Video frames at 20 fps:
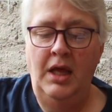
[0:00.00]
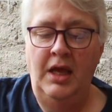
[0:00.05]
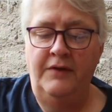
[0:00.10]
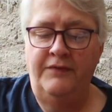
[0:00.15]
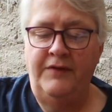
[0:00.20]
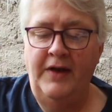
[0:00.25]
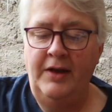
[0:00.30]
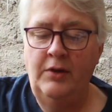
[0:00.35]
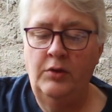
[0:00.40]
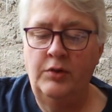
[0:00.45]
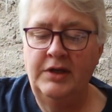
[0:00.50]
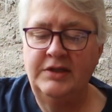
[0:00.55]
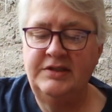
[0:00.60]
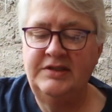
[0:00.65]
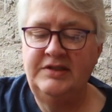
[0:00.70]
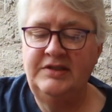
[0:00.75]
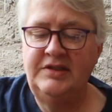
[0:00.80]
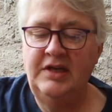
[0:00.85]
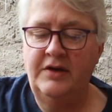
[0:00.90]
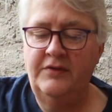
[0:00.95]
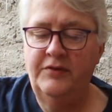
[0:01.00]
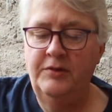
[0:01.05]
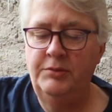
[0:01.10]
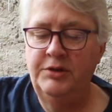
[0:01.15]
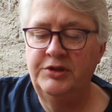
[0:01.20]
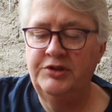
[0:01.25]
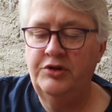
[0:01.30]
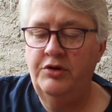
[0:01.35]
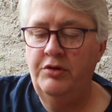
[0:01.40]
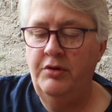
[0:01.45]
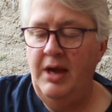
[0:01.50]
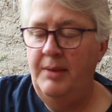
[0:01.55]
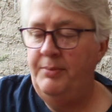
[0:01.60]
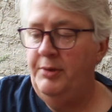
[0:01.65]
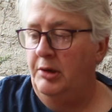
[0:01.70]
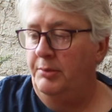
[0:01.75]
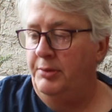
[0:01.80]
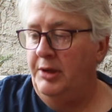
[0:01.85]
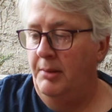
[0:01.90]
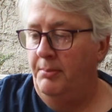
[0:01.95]
If I don't get sick from this crap,
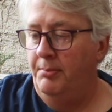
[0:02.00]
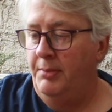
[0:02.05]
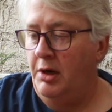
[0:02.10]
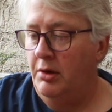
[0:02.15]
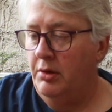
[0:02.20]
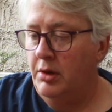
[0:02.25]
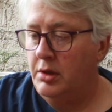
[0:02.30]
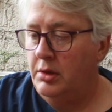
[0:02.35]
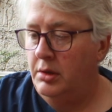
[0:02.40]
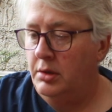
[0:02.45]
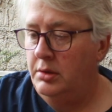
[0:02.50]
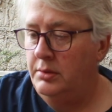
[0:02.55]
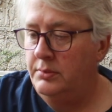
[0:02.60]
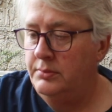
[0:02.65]
it'll be a miracle.